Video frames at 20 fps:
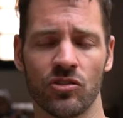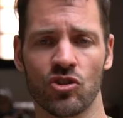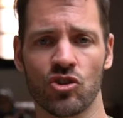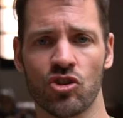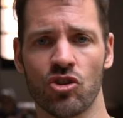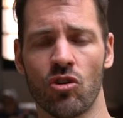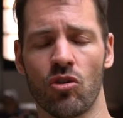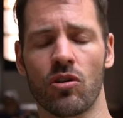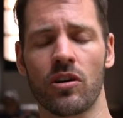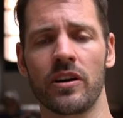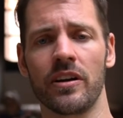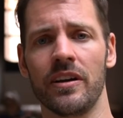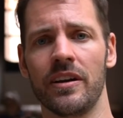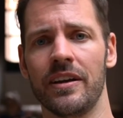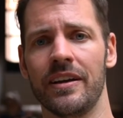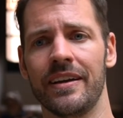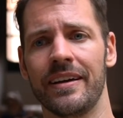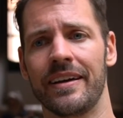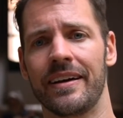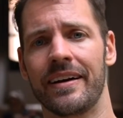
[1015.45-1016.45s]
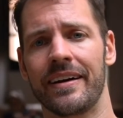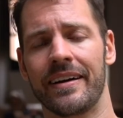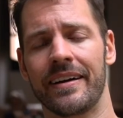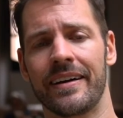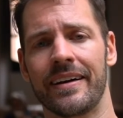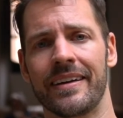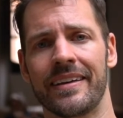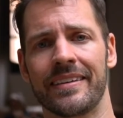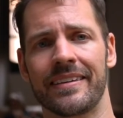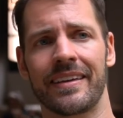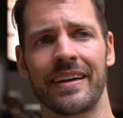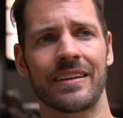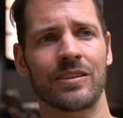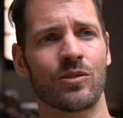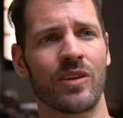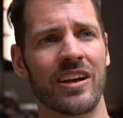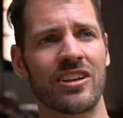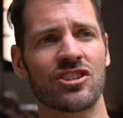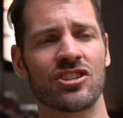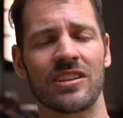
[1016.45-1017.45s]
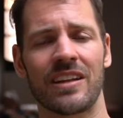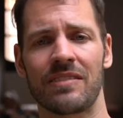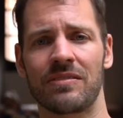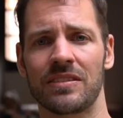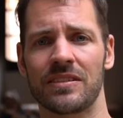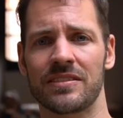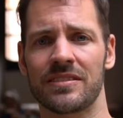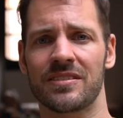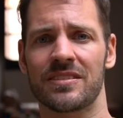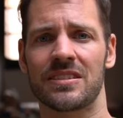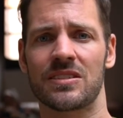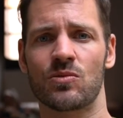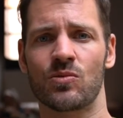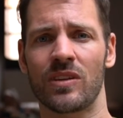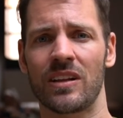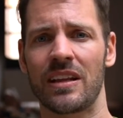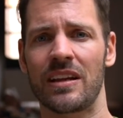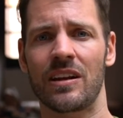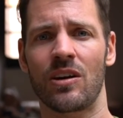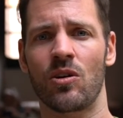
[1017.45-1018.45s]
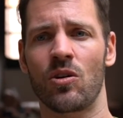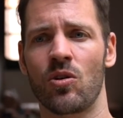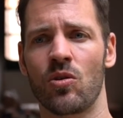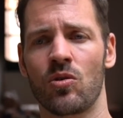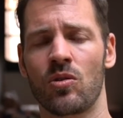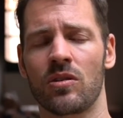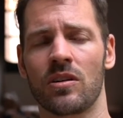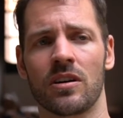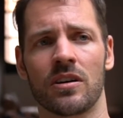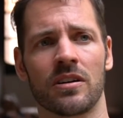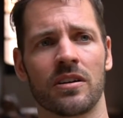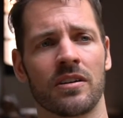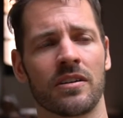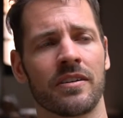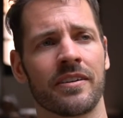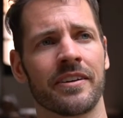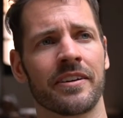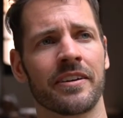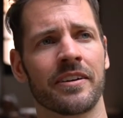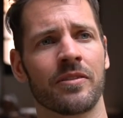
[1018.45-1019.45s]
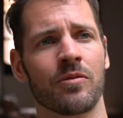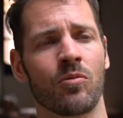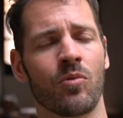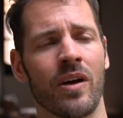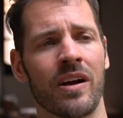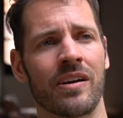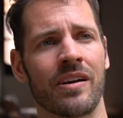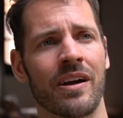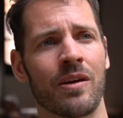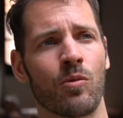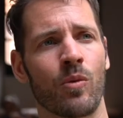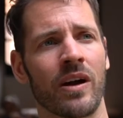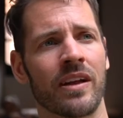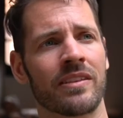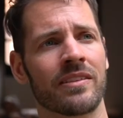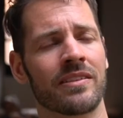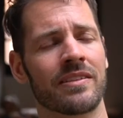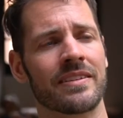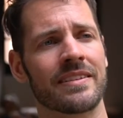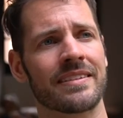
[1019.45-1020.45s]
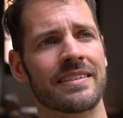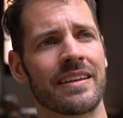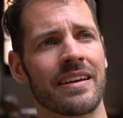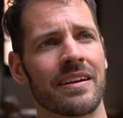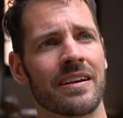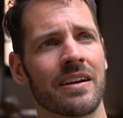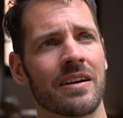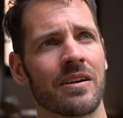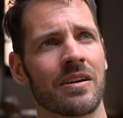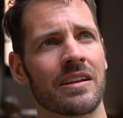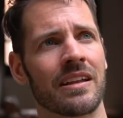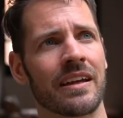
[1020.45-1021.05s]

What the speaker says: the shore. And the education level is really low. Where I went there,